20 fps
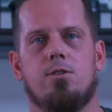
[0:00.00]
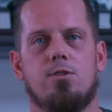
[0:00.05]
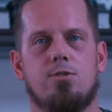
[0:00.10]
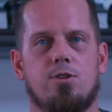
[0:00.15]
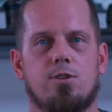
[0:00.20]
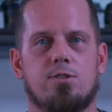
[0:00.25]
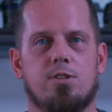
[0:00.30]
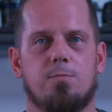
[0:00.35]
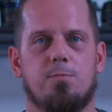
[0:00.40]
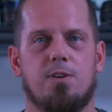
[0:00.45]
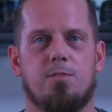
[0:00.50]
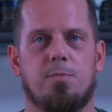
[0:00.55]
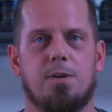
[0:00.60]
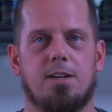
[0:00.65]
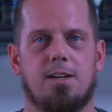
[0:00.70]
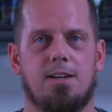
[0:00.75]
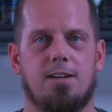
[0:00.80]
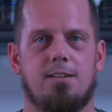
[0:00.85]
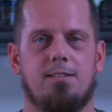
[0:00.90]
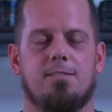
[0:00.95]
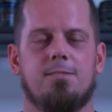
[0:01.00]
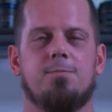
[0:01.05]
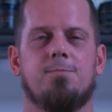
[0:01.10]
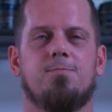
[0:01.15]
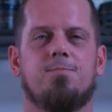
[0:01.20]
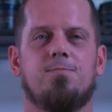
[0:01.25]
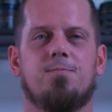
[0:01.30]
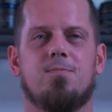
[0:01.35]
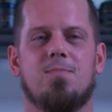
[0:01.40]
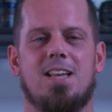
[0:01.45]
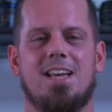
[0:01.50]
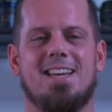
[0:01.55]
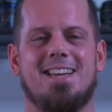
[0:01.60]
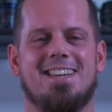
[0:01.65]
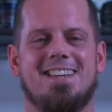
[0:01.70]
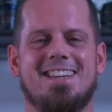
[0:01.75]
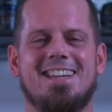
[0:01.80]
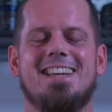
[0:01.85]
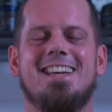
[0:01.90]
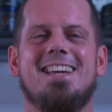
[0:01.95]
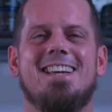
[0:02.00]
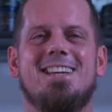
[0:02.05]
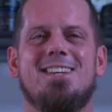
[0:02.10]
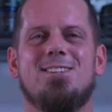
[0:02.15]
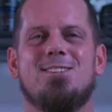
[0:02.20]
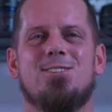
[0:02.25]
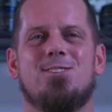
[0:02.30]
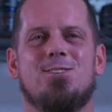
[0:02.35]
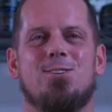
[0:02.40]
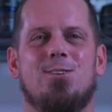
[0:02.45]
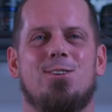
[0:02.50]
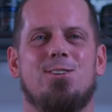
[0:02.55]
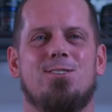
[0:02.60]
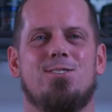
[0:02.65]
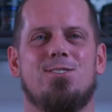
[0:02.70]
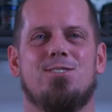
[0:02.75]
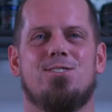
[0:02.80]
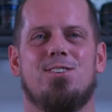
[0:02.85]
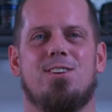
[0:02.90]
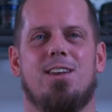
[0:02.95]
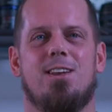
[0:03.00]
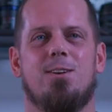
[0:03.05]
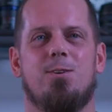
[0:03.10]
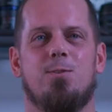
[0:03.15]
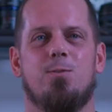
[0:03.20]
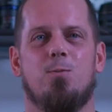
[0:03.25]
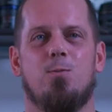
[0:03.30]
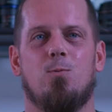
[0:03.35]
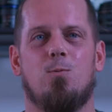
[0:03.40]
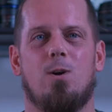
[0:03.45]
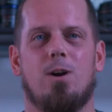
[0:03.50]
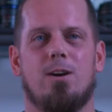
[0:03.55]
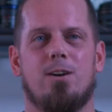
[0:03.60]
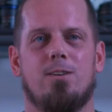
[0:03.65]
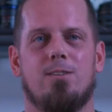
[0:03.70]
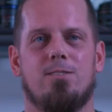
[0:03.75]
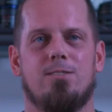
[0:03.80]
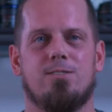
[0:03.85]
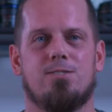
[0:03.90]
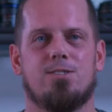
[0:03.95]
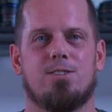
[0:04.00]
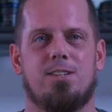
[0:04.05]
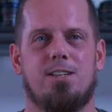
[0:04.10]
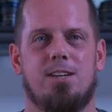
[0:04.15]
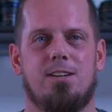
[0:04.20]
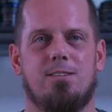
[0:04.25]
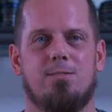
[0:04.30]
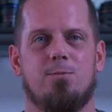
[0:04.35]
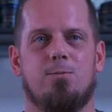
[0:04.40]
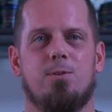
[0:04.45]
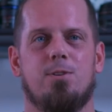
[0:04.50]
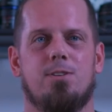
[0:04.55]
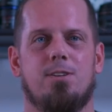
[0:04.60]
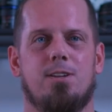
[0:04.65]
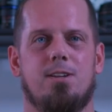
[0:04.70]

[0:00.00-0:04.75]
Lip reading: just above my head. So this is a wireless kit with